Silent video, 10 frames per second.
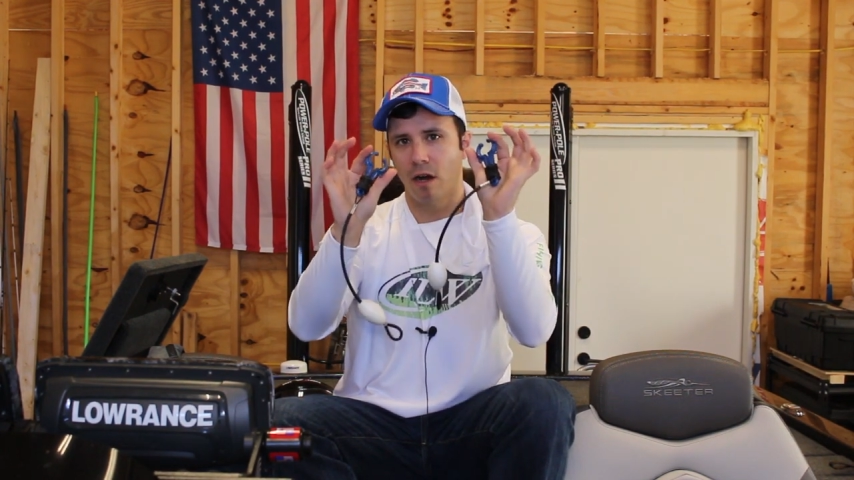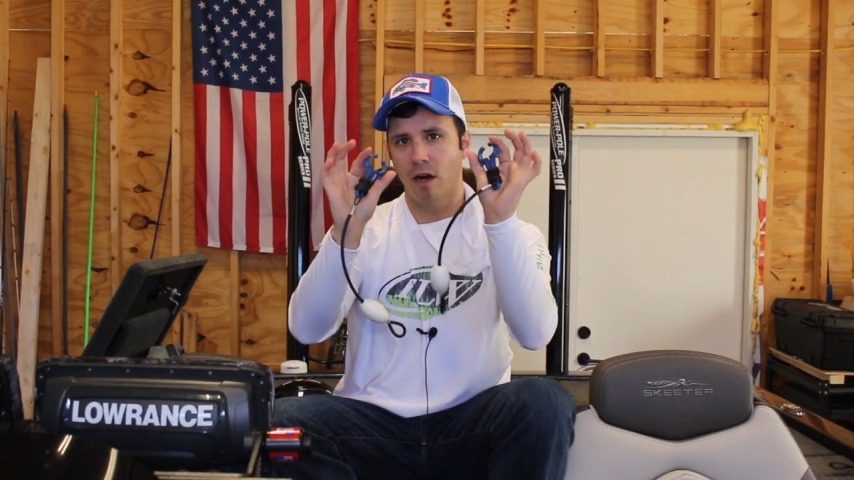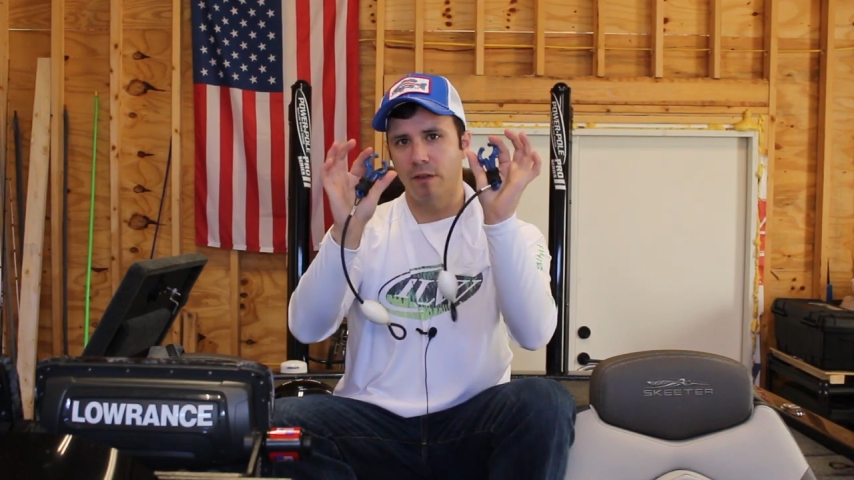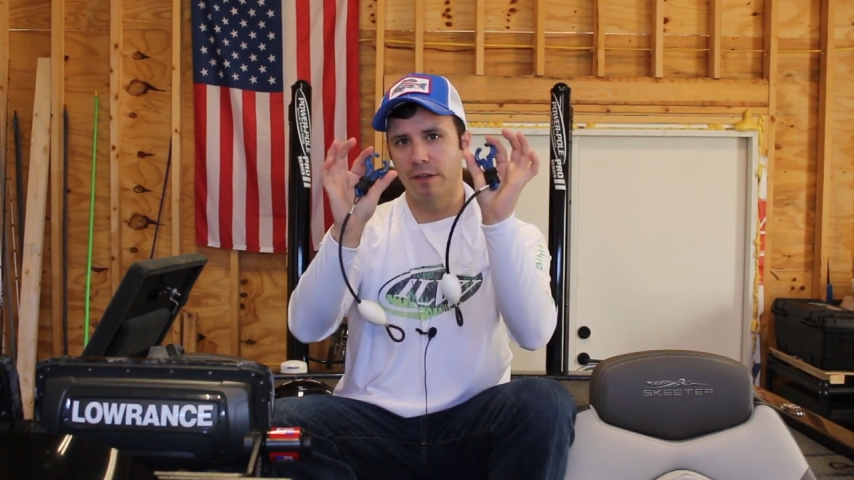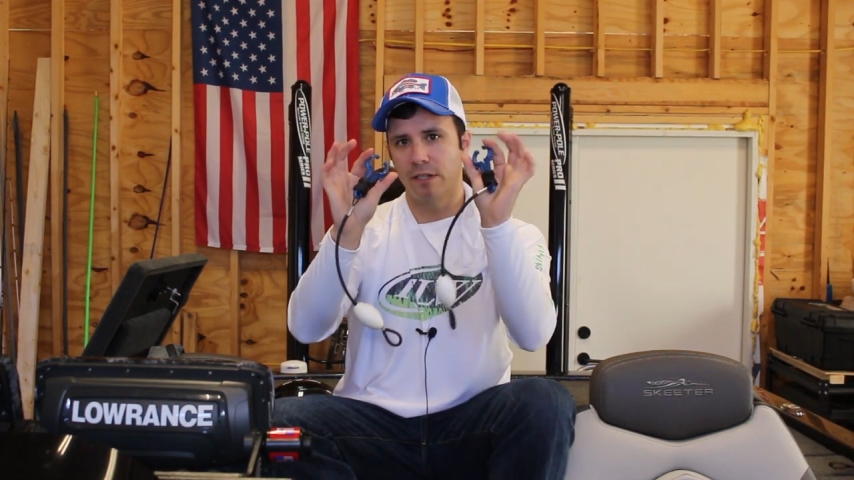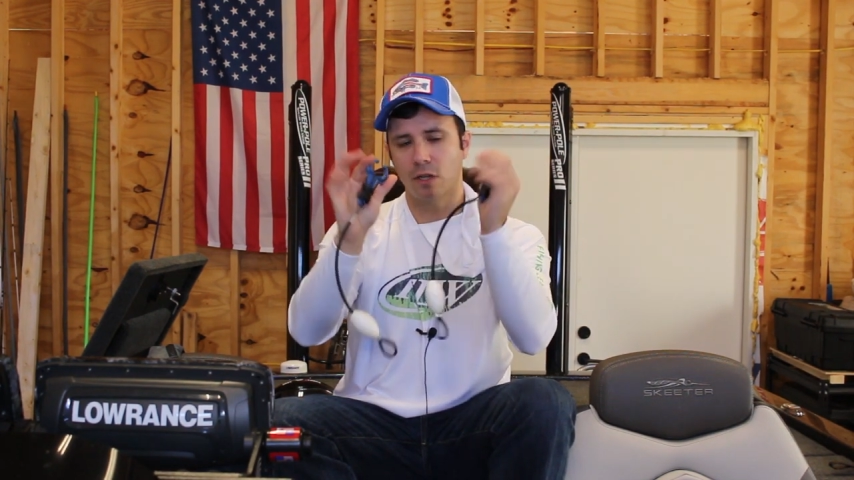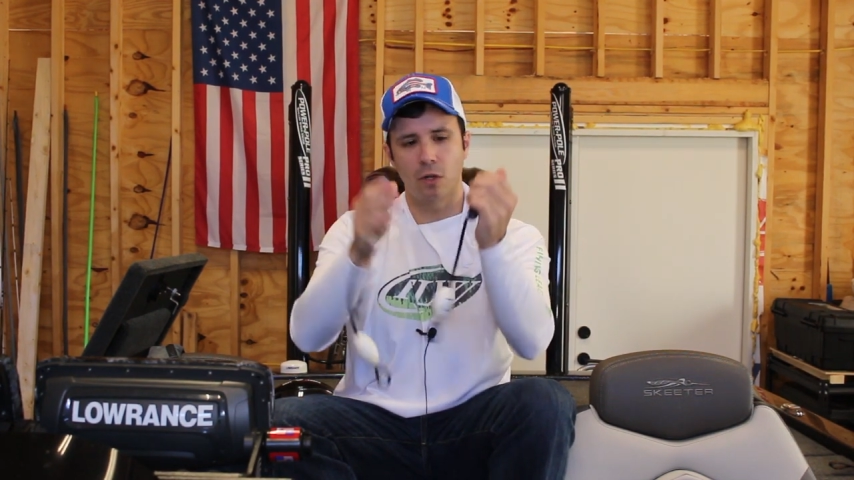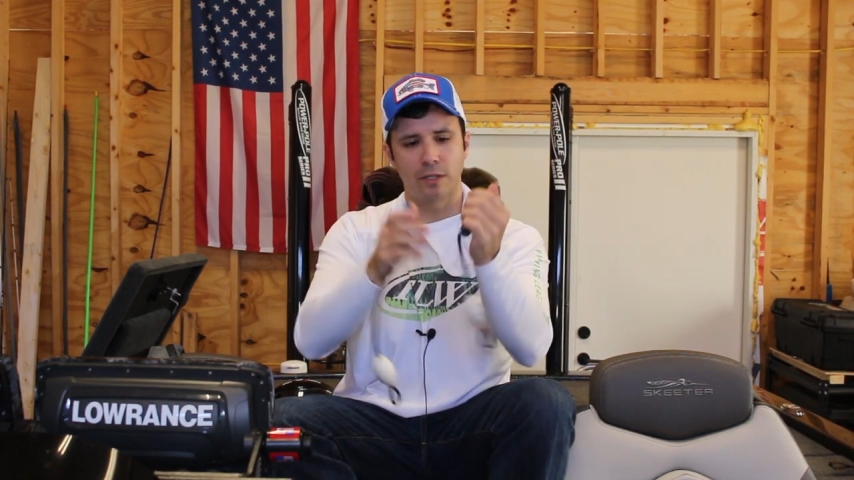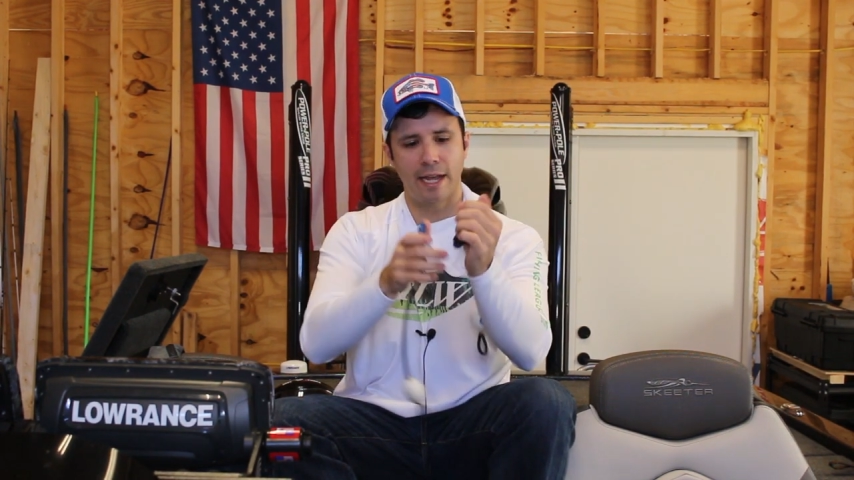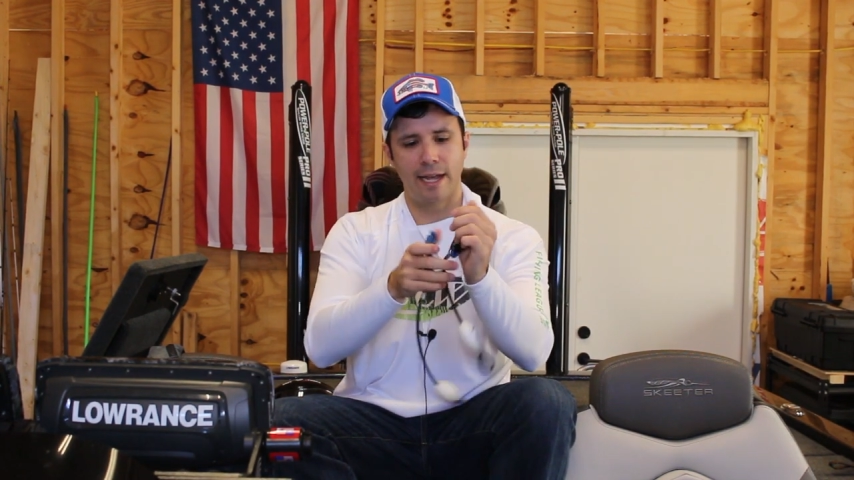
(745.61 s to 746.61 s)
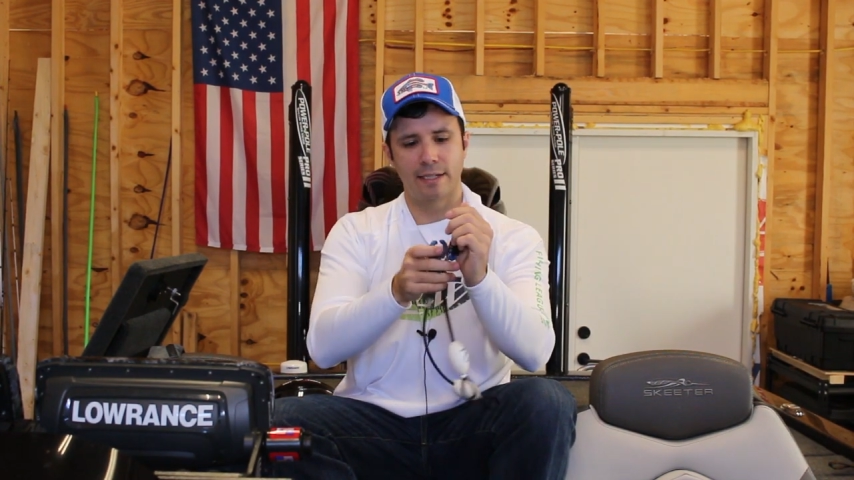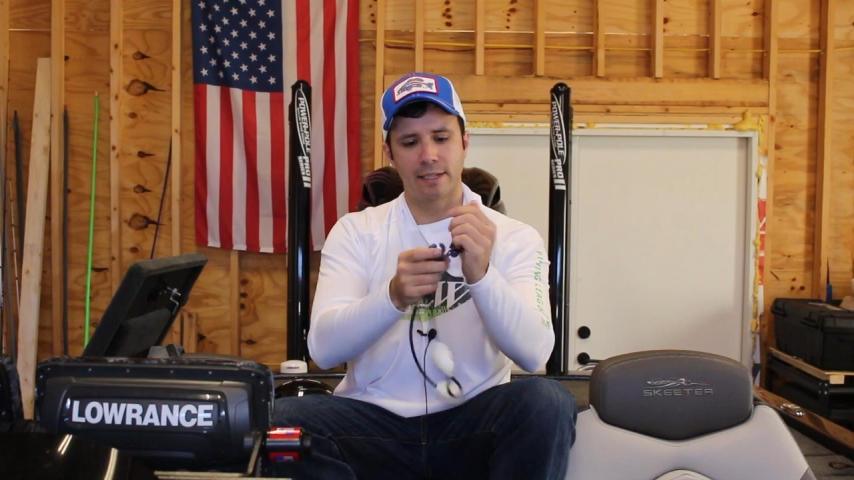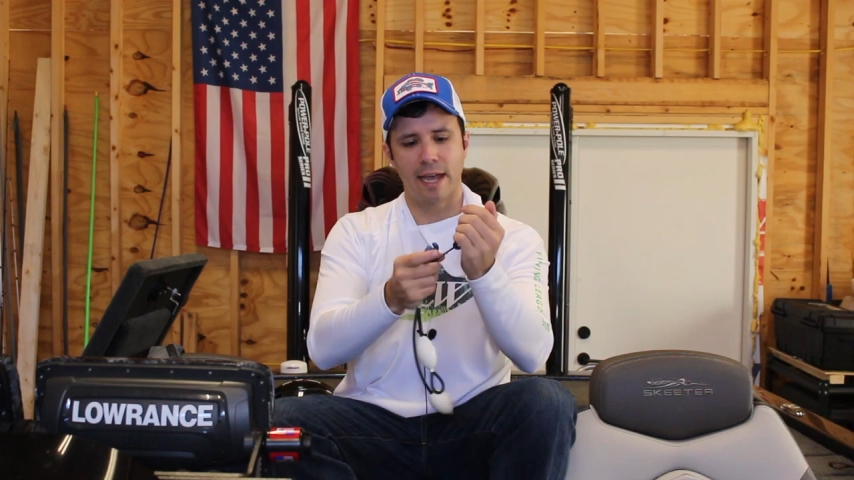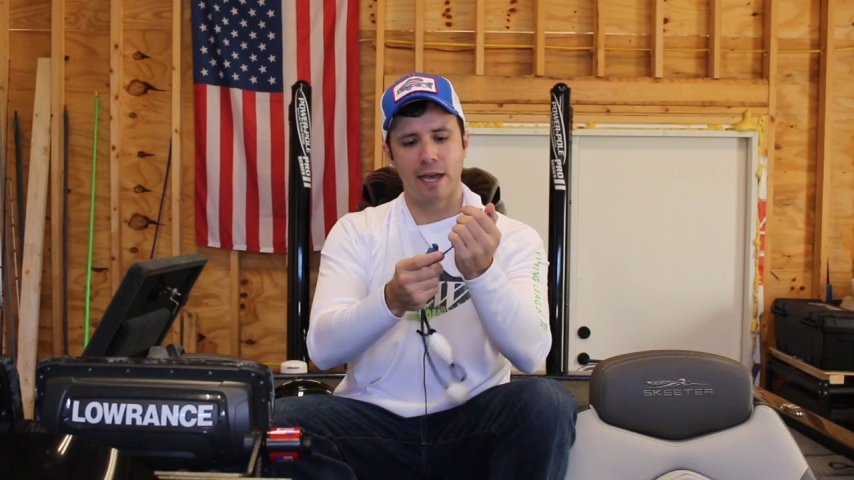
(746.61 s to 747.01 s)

on these cull tags